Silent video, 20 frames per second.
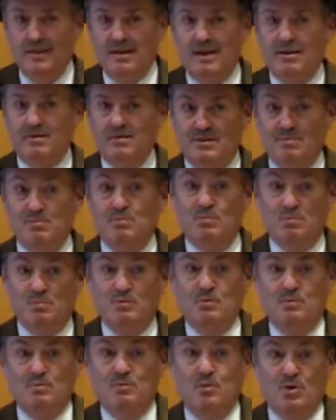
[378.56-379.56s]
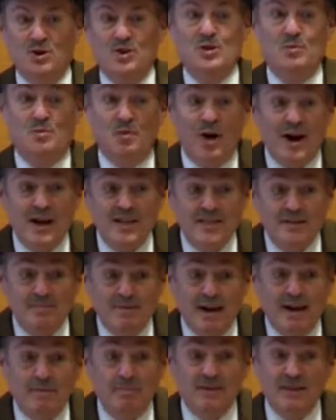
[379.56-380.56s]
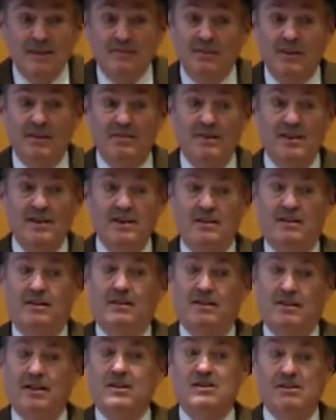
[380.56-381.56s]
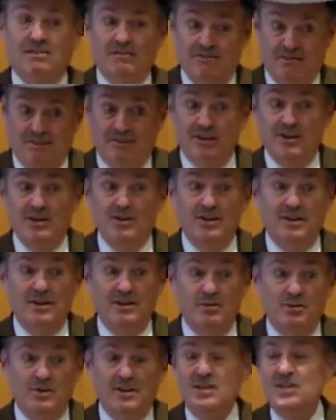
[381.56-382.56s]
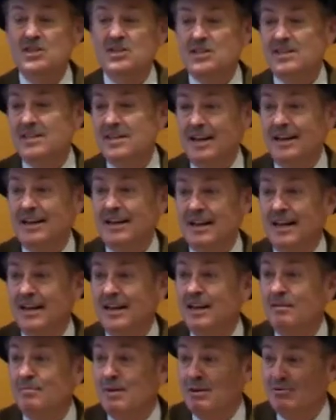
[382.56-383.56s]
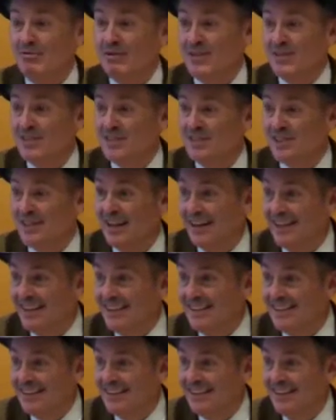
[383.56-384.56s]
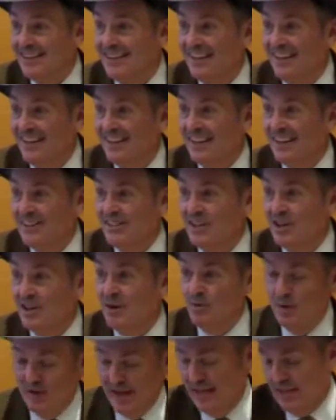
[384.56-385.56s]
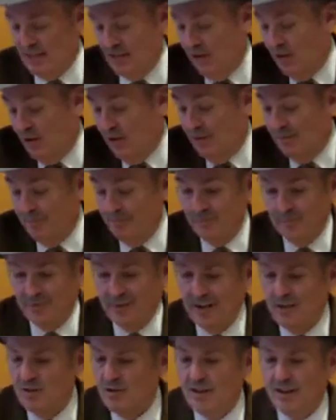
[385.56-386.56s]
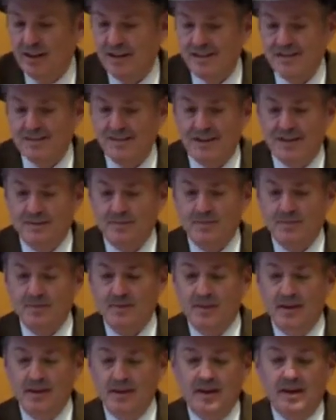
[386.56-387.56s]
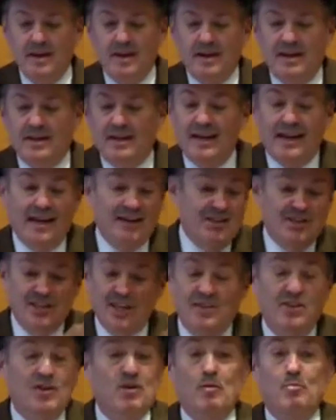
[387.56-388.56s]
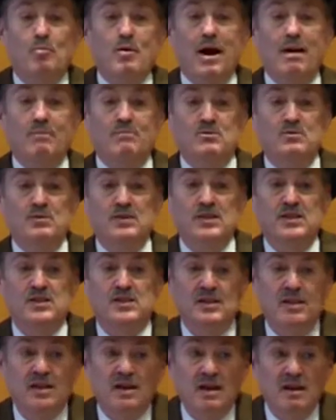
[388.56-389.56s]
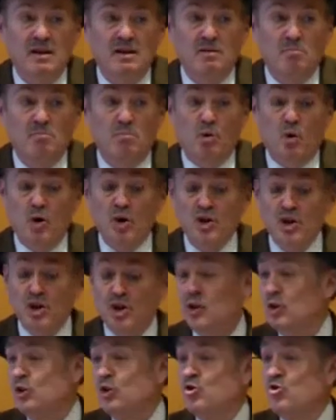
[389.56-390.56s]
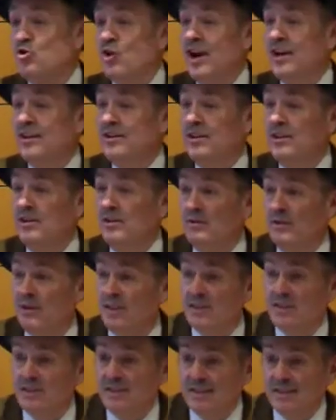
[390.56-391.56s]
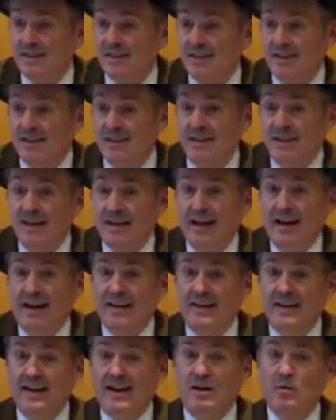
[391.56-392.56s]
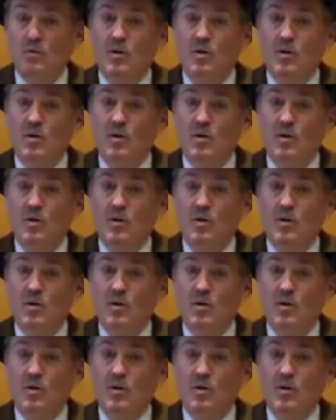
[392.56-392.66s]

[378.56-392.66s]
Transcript: I was more surprised about, but the Dutch are very good in doing these econometric studies, and so one has to look. That's all I can say. And then I just said, there are problems with this. Portugal tried to do this, and